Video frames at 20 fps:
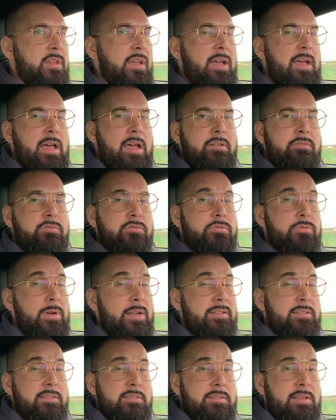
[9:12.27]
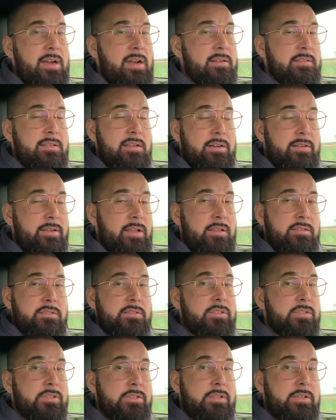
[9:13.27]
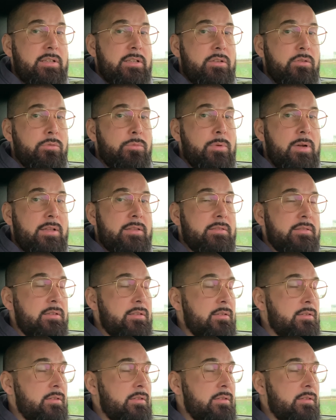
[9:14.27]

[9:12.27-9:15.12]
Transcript: I have racing tires that are not good in the wet,